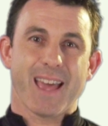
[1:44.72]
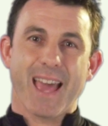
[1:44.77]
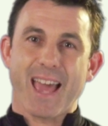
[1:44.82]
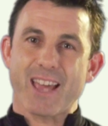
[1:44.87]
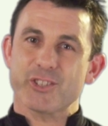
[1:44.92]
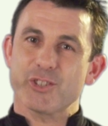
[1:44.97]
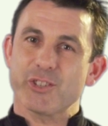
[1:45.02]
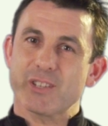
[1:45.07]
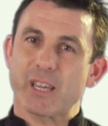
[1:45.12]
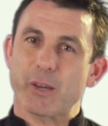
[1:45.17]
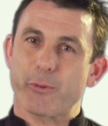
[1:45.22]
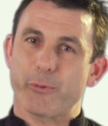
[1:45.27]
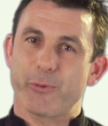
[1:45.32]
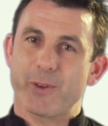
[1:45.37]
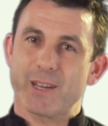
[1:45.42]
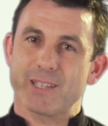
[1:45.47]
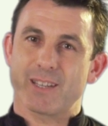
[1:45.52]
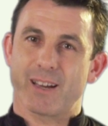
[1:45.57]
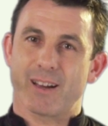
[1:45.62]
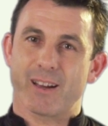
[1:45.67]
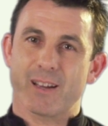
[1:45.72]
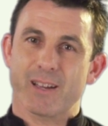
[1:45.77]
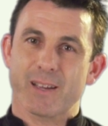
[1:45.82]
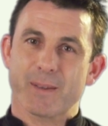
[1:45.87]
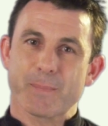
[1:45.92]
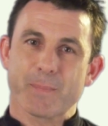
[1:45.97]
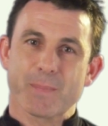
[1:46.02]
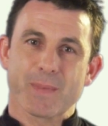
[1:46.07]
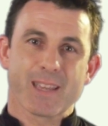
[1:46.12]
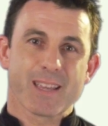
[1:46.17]
As you get fitter,
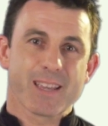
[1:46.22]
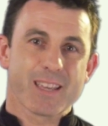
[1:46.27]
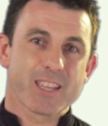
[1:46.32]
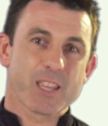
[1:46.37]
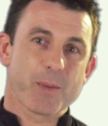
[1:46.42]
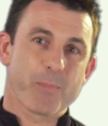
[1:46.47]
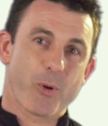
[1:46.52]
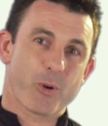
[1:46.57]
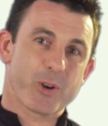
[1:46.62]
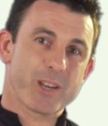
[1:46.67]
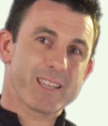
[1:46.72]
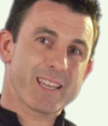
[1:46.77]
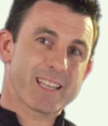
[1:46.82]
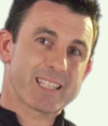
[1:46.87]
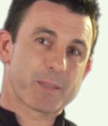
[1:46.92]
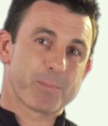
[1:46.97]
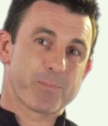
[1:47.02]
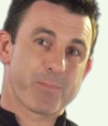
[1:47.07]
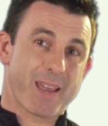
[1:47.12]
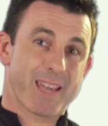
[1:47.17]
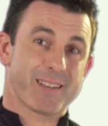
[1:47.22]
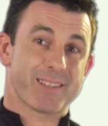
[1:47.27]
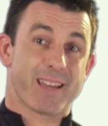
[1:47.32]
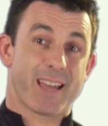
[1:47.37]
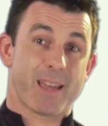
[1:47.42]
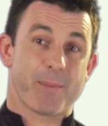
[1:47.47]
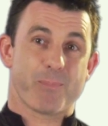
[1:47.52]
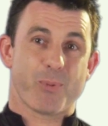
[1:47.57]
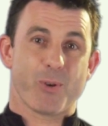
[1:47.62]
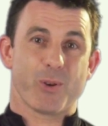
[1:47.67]
your body gets better
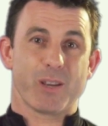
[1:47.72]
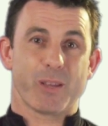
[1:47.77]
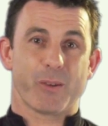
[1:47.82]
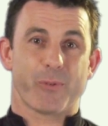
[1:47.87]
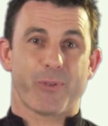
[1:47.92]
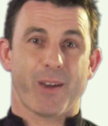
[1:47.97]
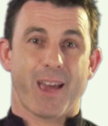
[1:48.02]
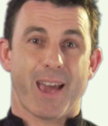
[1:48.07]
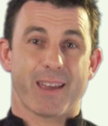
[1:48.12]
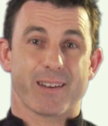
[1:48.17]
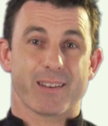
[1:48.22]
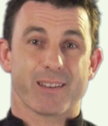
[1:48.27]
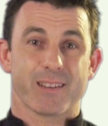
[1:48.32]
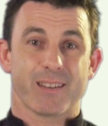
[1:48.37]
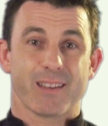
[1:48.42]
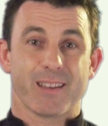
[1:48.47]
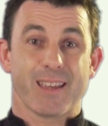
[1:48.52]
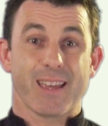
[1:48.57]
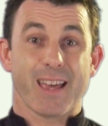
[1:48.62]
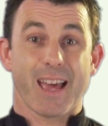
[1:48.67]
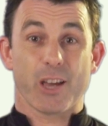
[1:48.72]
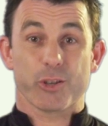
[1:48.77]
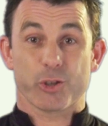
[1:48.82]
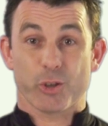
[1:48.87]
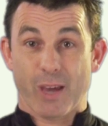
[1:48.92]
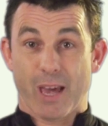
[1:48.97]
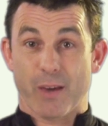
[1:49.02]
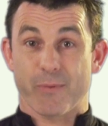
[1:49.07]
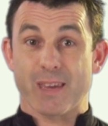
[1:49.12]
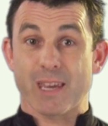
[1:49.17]
at burning fat, as
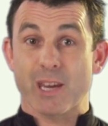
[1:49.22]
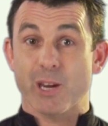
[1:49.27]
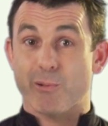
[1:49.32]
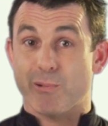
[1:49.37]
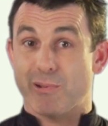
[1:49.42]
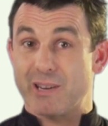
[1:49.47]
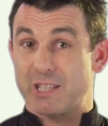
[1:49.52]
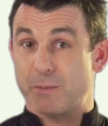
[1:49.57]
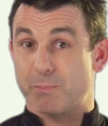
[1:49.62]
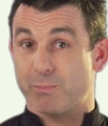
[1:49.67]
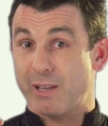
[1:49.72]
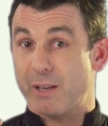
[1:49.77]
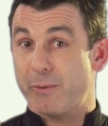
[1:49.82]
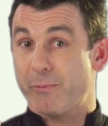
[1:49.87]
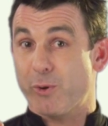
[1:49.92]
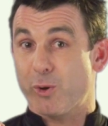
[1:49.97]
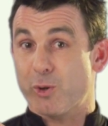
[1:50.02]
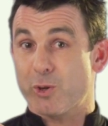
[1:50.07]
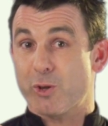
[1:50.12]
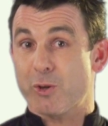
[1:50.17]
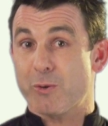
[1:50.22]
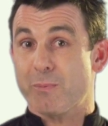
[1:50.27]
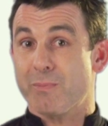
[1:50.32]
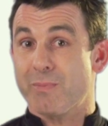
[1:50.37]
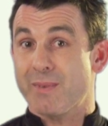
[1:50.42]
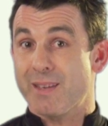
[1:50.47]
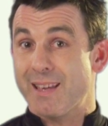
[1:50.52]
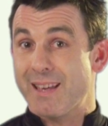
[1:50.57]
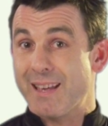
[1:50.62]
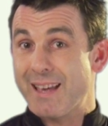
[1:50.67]
you have increased blood
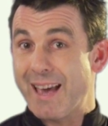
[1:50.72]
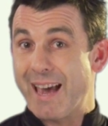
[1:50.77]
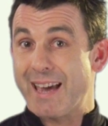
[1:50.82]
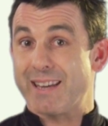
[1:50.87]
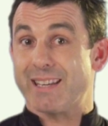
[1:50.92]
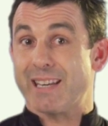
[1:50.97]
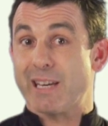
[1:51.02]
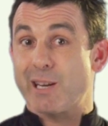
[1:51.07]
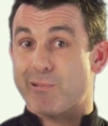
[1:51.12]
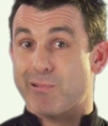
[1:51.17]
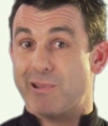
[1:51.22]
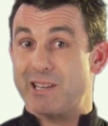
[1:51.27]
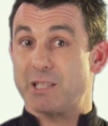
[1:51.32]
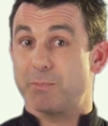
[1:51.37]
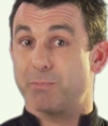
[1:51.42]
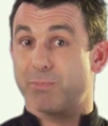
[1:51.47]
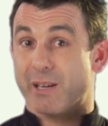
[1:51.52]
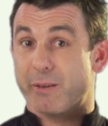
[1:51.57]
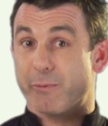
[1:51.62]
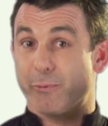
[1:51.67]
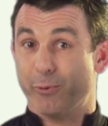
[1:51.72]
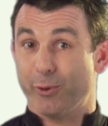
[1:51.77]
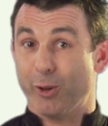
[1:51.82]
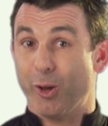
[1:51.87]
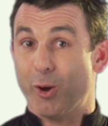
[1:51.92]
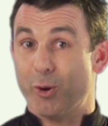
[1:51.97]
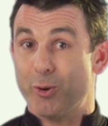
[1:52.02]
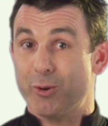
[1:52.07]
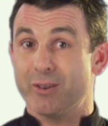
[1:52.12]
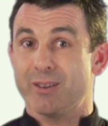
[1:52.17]
volume and increased blood
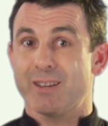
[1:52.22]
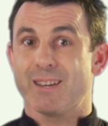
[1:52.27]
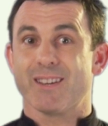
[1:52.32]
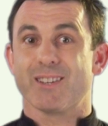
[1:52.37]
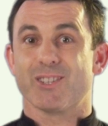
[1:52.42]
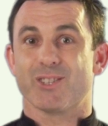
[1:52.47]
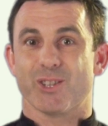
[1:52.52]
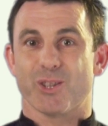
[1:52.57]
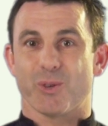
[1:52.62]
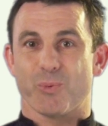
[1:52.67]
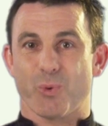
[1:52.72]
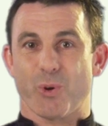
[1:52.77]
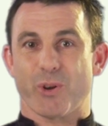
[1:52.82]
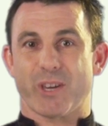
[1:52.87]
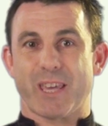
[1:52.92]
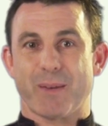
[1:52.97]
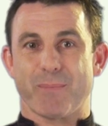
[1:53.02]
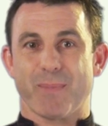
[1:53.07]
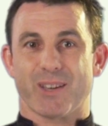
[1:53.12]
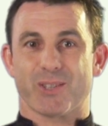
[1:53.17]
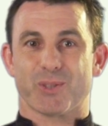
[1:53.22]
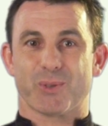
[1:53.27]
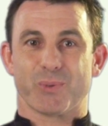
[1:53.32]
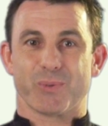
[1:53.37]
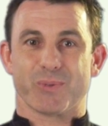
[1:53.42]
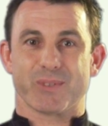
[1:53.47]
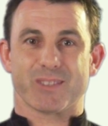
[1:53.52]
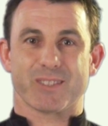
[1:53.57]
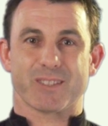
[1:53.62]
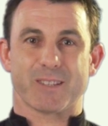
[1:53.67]
flow to the working
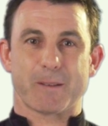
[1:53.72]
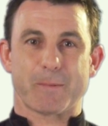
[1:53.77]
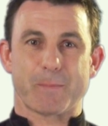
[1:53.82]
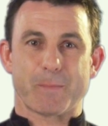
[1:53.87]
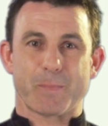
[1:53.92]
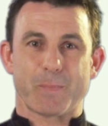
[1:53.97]
muscles.